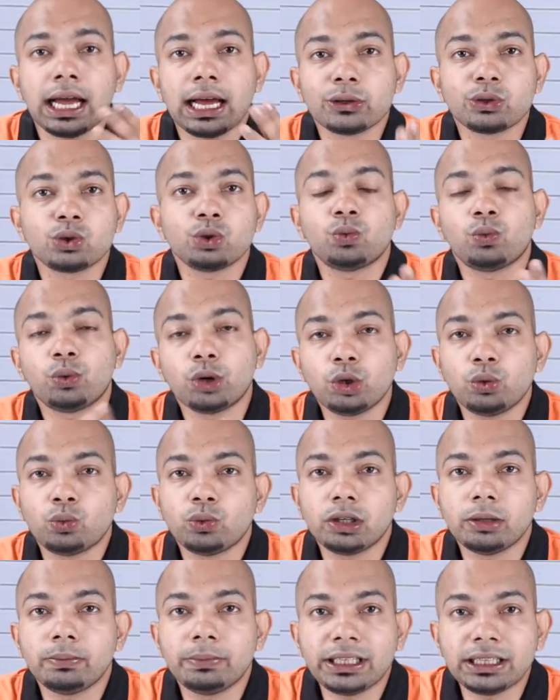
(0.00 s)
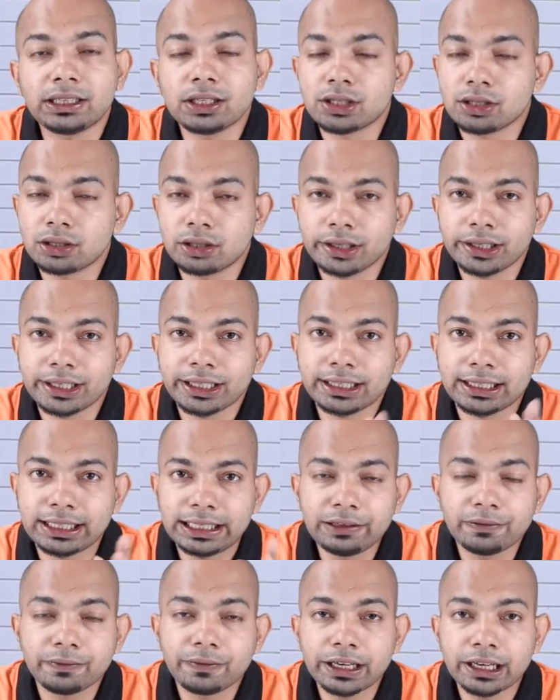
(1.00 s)
as to what will be the journal
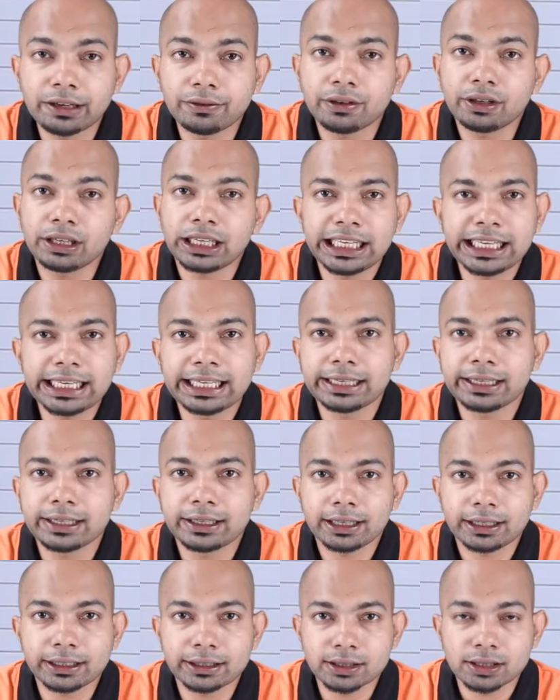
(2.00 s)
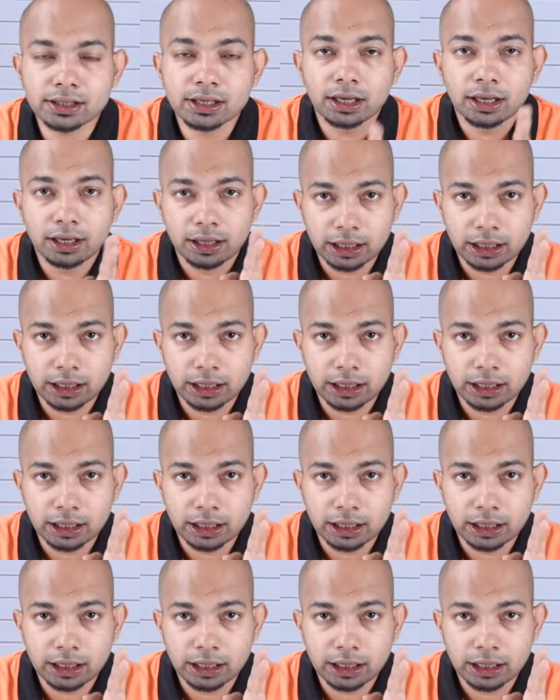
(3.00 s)
entry whenever A retires.